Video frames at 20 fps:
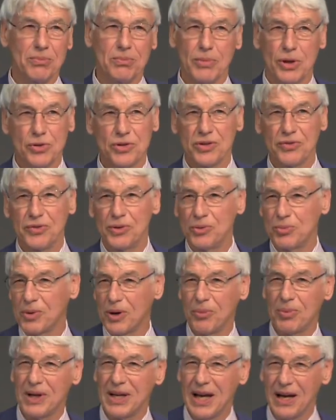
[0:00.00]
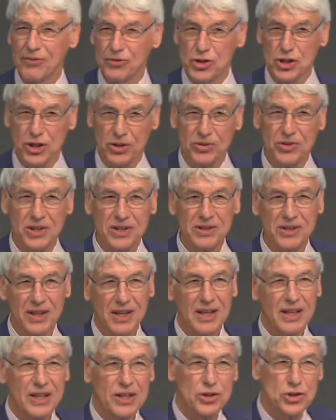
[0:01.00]
most of you probably have children,
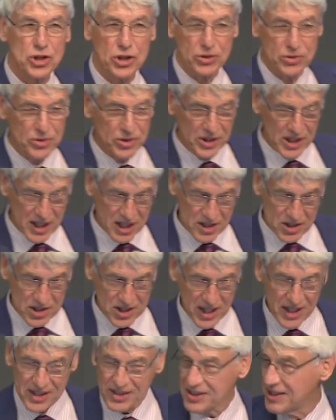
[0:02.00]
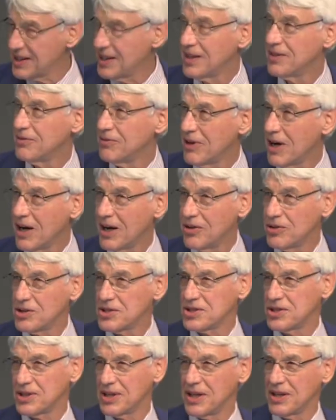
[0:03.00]
your children get sick, they get a
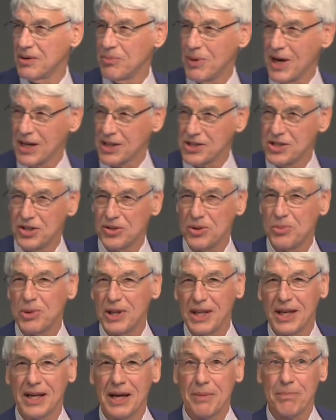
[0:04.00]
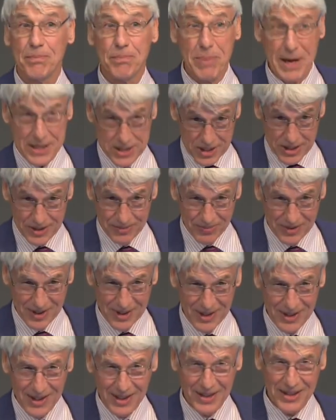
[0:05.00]
virus, they get a bacterium, and they get better.
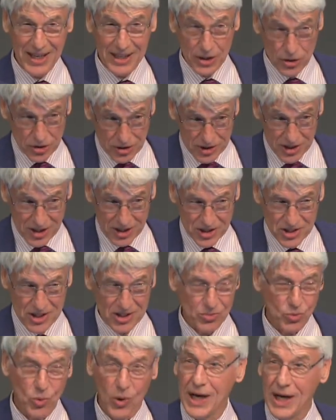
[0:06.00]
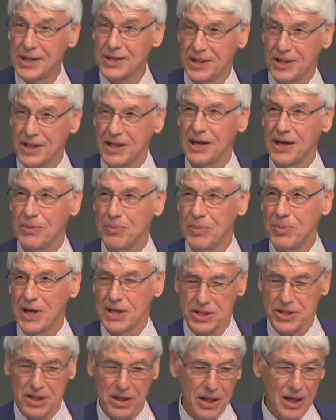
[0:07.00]
Thank goodness. Why do they get
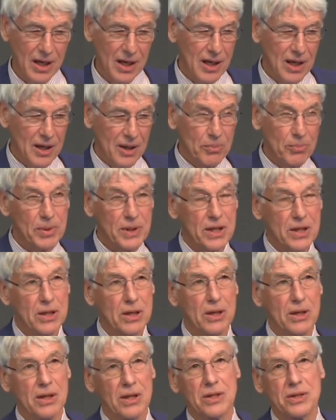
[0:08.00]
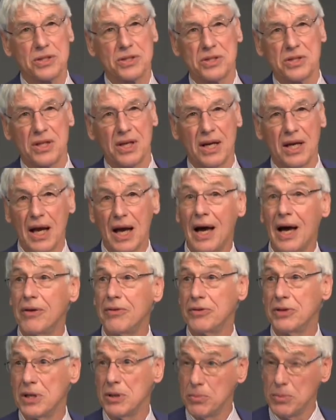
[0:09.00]
better? Because they
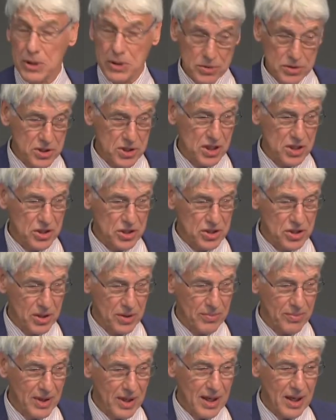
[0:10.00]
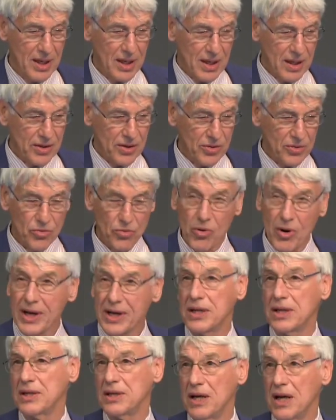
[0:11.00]
have an immune system that
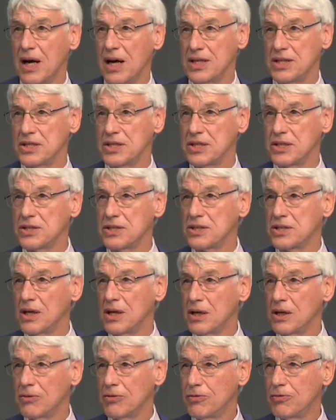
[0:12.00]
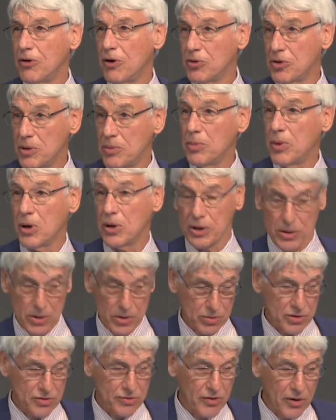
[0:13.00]
recognizes foreign
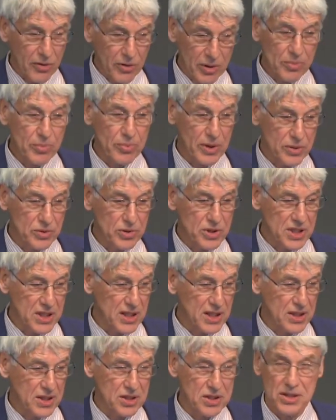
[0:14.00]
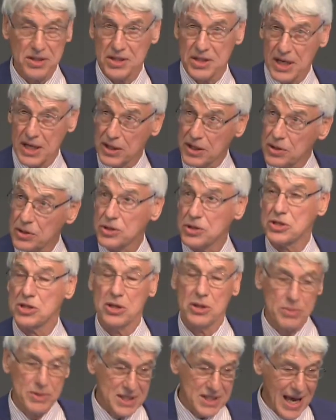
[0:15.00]
molecules, foreign proteins. The technical
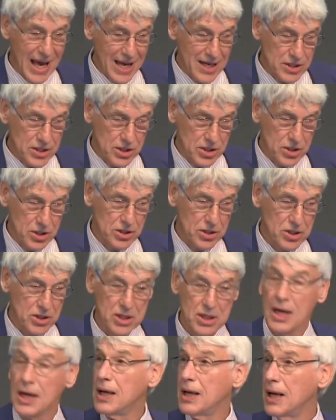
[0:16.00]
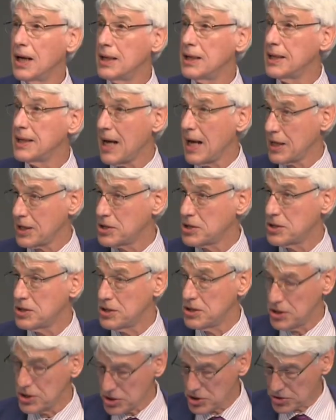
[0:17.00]
term is antigens, and it acts
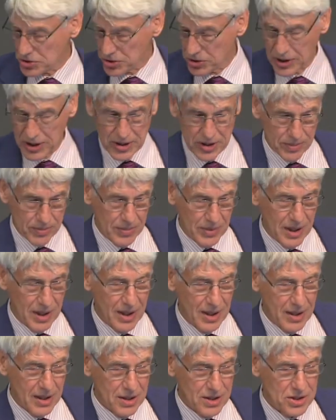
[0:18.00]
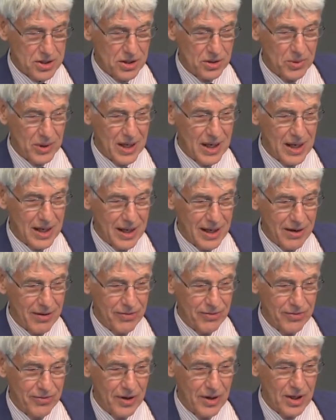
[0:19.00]
to destroy them. So we
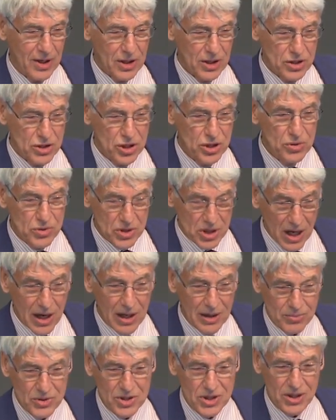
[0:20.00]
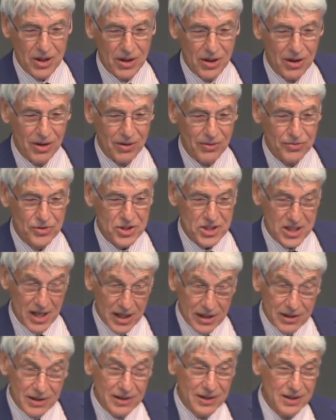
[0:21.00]
have two types of
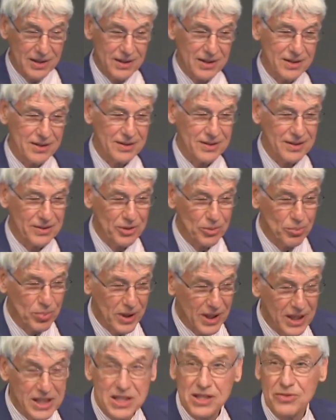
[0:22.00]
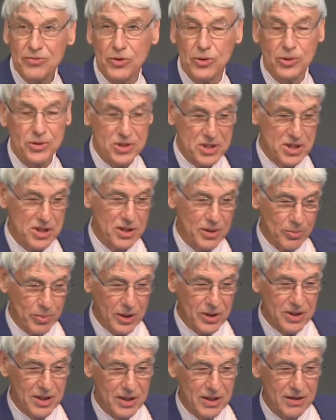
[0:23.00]
cell, the police force in the
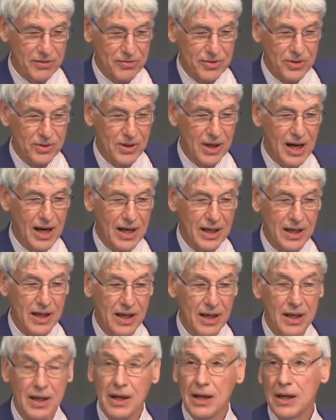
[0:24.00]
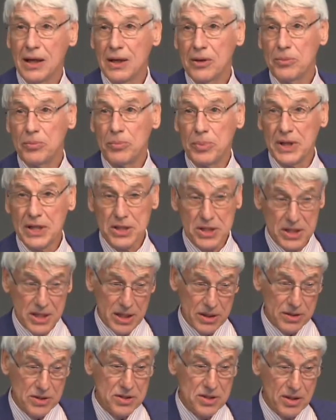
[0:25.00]
body, if you like, B
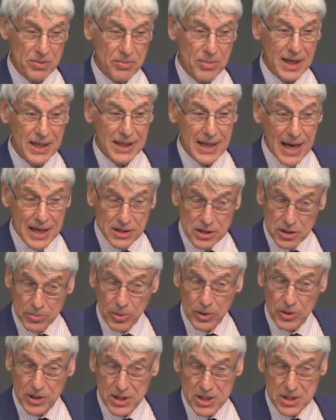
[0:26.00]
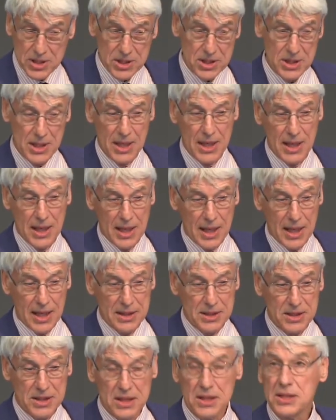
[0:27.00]
cells that make antibodies,
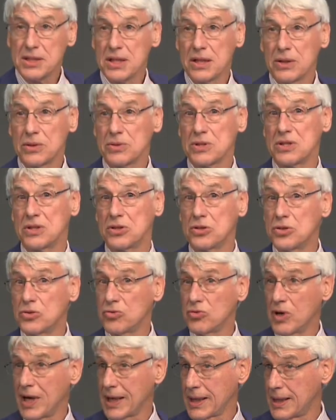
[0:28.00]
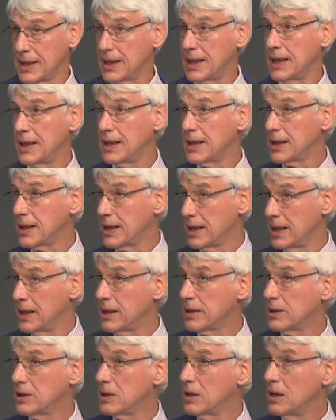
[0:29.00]
and T cells that directly
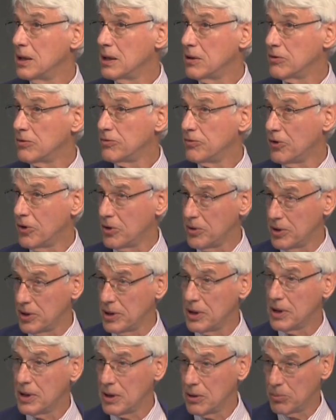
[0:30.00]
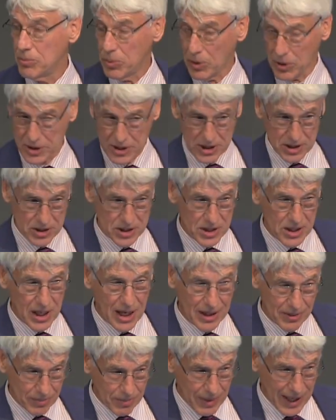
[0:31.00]
kill foreign bodies
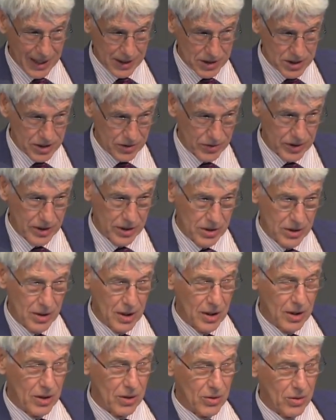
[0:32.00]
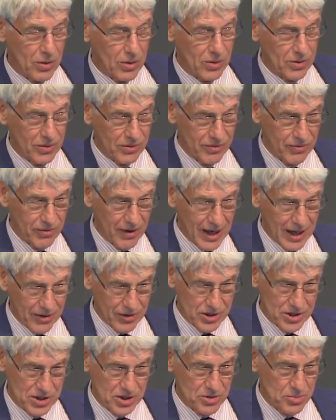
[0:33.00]
like bacteria or
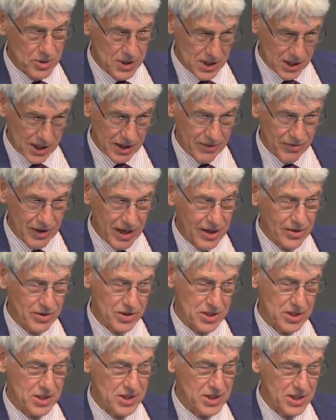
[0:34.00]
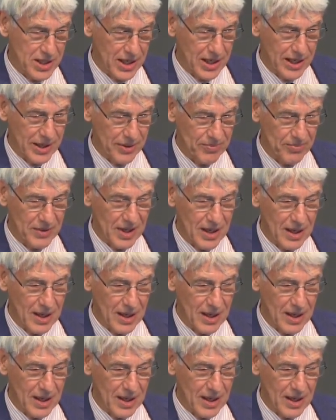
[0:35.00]
viruses, particularly viruses there.